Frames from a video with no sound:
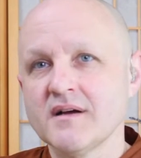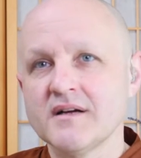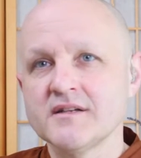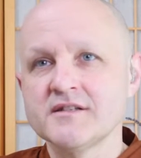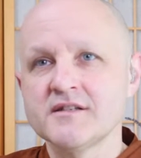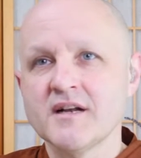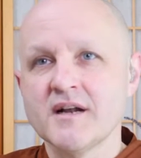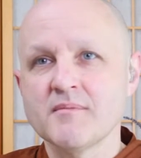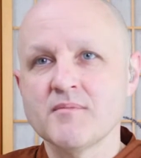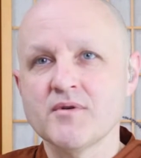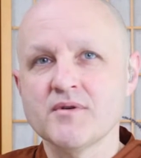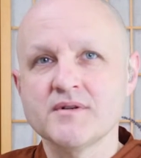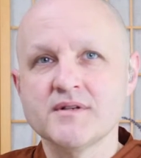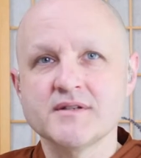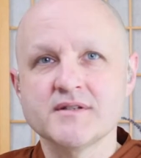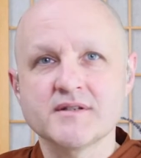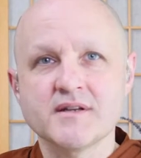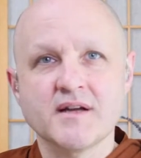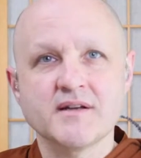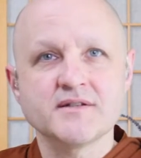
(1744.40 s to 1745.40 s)
Amaro
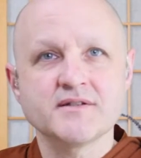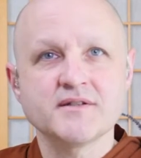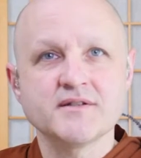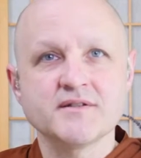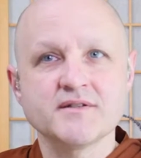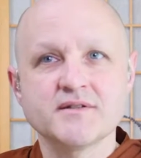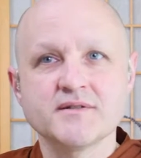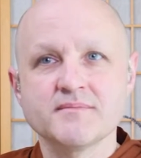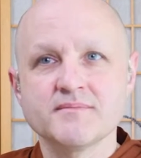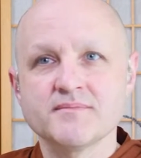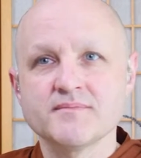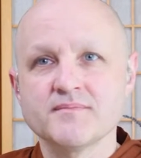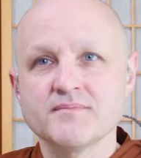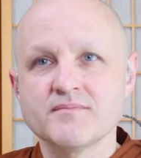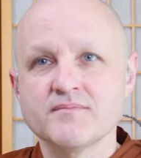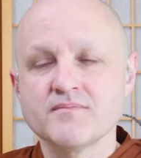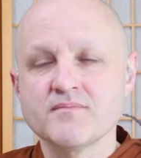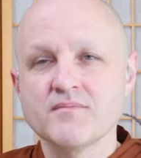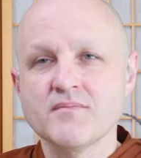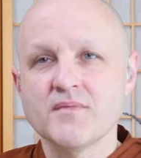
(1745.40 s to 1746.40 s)
discusses.
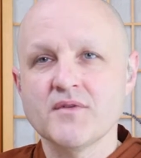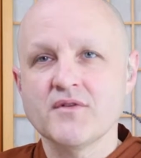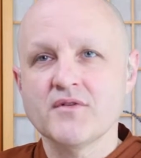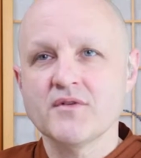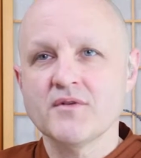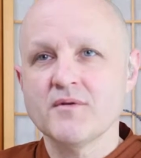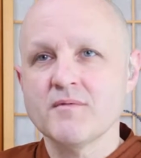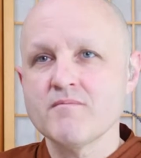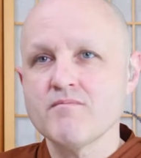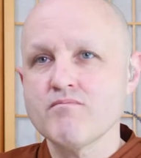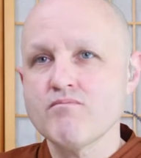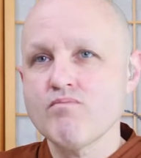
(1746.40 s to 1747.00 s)
So,